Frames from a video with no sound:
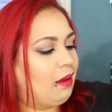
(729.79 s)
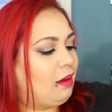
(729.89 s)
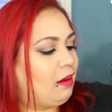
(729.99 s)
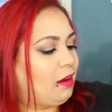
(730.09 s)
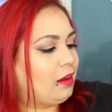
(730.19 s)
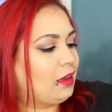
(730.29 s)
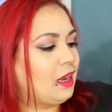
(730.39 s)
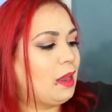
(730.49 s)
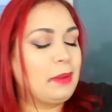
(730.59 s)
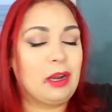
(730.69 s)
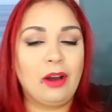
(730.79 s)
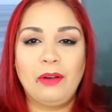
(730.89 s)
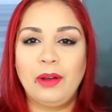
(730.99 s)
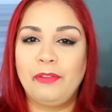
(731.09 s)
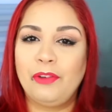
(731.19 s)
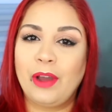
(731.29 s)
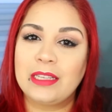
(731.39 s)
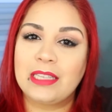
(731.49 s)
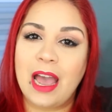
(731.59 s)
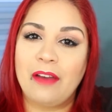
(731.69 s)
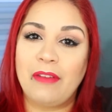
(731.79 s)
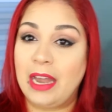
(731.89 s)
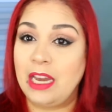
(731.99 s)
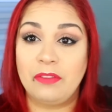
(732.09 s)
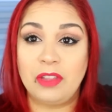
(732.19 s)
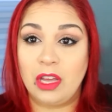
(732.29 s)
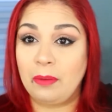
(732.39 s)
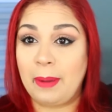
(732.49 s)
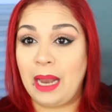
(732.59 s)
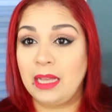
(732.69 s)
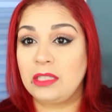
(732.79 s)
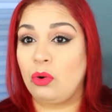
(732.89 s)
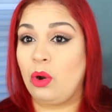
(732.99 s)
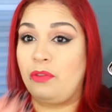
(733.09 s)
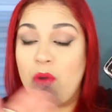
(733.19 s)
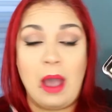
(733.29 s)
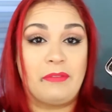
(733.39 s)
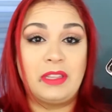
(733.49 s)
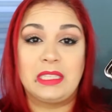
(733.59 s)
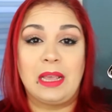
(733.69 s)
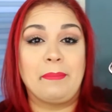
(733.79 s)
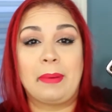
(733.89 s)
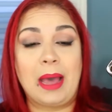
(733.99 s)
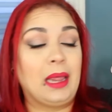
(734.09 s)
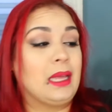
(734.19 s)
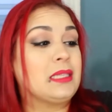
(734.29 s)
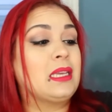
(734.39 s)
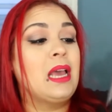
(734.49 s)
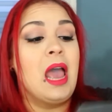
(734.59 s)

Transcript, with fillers: Let me know if you guys have any of the other palettes or if you have the same palette.